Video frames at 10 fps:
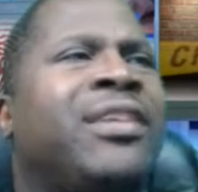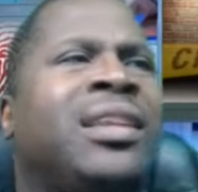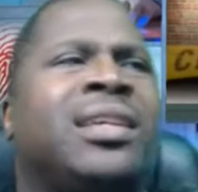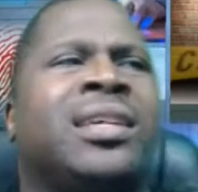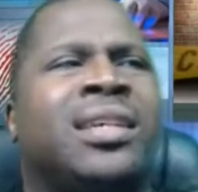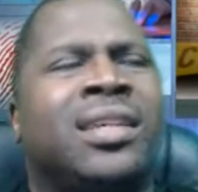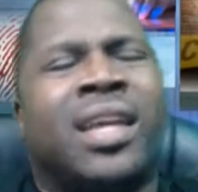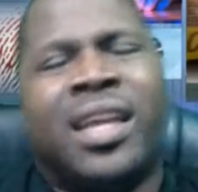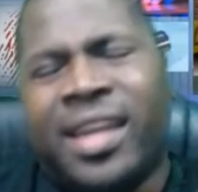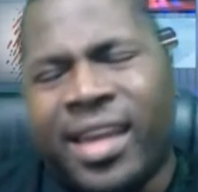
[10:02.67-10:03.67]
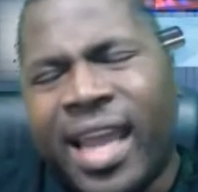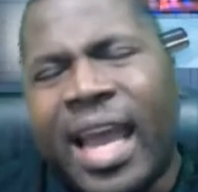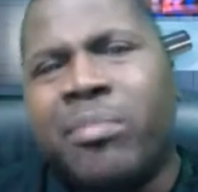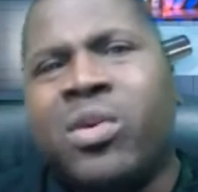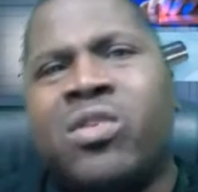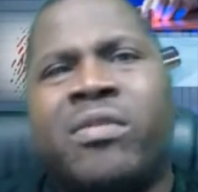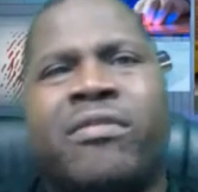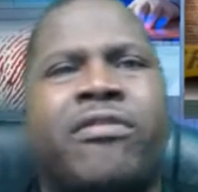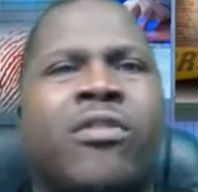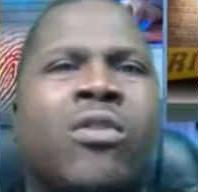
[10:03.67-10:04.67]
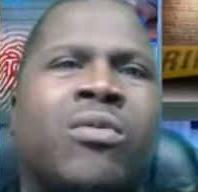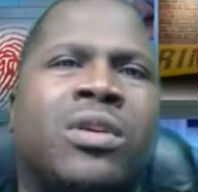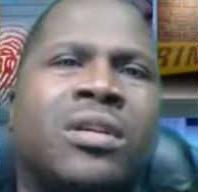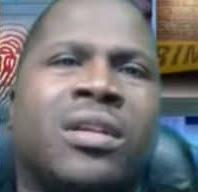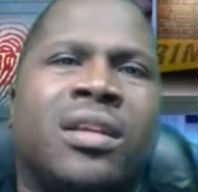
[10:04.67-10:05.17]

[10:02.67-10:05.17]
feeling good, not moving forward,